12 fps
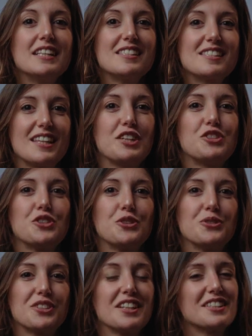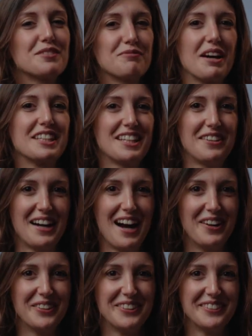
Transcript: Stay tuned to find out how.